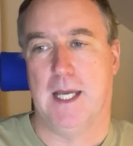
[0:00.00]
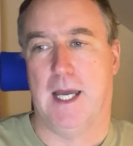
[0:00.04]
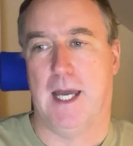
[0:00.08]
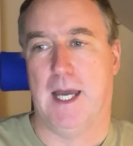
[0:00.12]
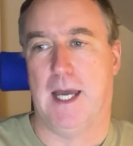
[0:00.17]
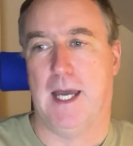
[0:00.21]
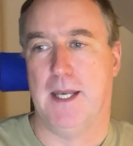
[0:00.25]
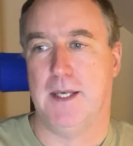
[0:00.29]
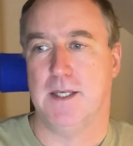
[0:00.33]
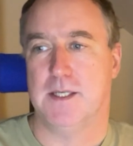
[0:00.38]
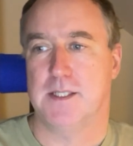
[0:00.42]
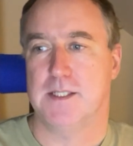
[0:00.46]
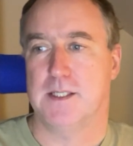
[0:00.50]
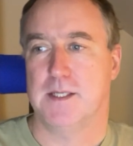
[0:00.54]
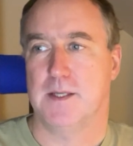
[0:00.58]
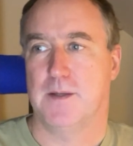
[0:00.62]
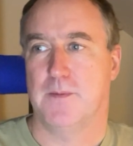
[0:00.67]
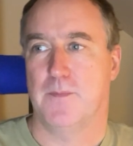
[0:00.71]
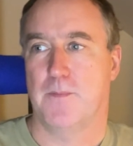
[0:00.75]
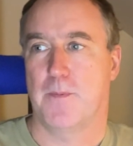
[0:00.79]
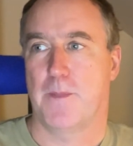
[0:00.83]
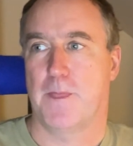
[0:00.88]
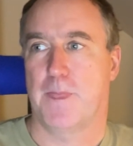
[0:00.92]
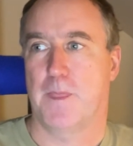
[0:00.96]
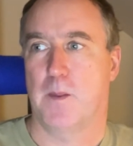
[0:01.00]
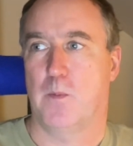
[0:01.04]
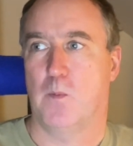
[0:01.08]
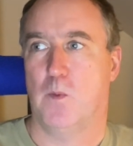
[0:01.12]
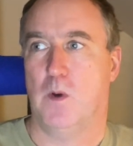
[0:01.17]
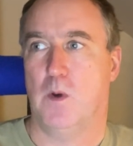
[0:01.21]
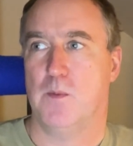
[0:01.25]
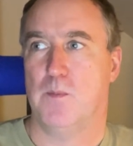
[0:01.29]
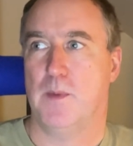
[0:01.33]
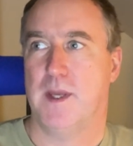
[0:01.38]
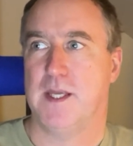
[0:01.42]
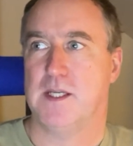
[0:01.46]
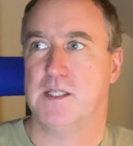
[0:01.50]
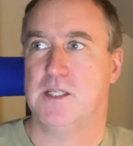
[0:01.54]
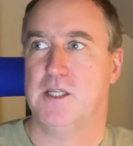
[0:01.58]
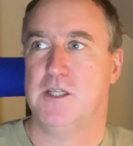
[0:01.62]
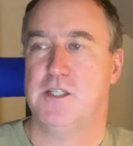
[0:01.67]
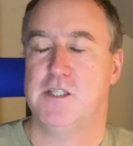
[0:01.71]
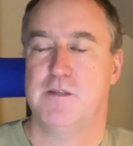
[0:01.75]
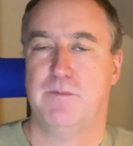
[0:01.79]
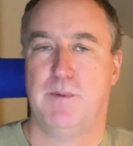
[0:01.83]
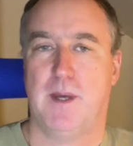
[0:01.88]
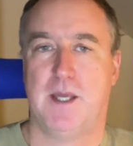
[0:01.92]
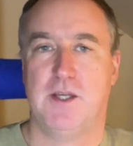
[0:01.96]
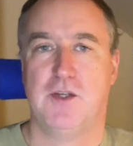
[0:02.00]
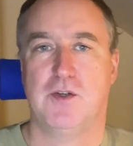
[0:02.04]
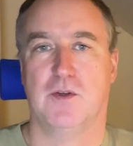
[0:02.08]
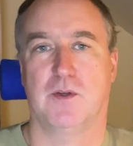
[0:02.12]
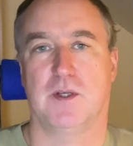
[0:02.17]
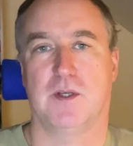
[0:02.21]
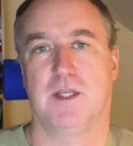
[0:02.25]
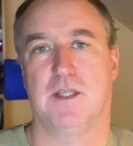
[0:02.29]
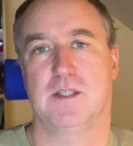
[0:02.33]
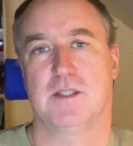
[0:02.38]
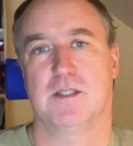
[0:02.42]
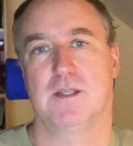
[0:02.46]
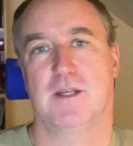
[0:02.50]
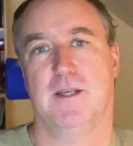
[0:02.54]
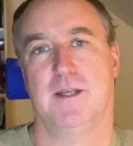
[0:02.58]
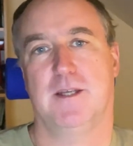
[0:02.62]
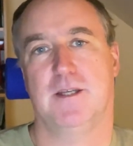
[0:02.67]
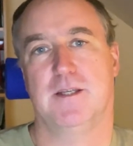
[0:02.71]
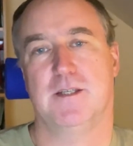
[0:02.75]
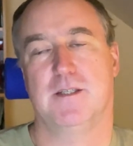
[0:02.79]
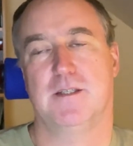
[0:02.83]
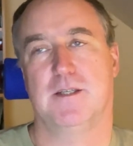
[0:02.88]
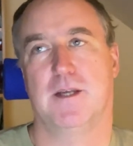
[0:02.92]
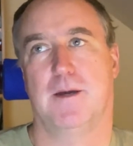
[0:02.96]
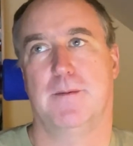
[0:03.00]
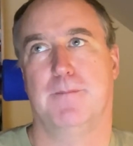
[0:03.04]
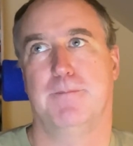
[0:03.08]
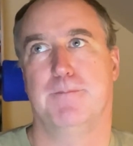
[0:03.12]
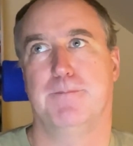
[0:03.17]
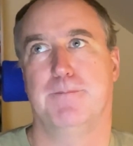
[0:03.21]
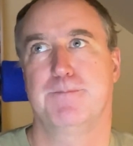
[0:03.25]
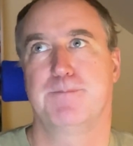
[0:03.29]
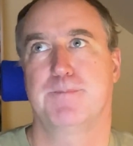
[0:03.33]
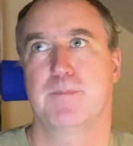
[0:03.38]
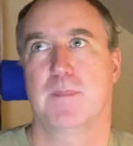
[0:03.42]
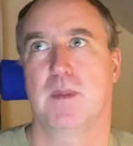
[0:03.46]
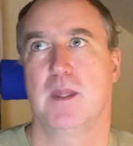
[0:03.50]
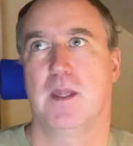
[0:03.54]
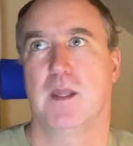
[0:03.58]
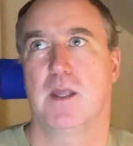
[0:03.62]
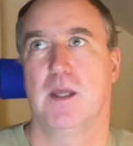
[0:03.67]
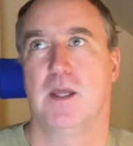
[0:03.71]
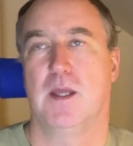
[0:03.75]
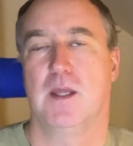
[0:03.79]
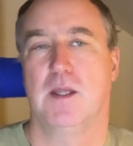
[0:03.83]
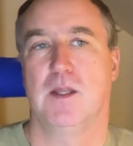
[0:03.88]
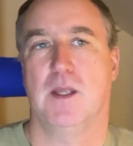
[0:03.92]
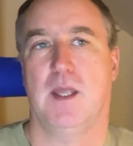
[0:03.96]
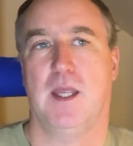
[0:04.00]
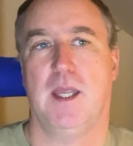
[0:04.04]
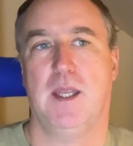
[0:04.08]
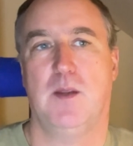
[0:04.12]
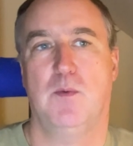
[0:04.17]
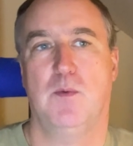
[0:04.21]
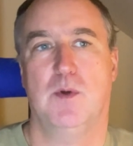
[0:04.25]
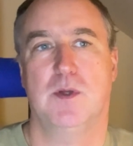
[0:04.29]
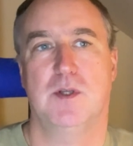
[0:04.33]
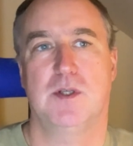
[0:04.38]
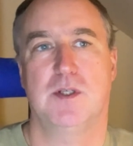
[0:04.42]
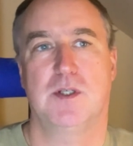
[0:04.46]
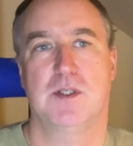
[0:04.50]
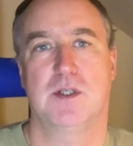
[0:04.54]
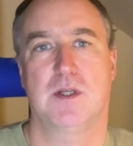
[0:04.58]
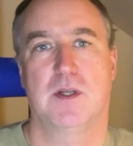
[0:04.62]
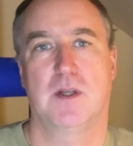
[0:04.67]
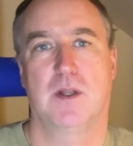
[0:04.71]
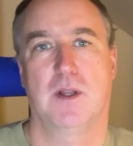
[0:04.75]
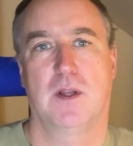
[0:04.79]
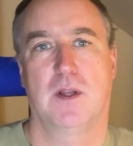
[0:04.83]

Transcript: And what makes this special is is um, he was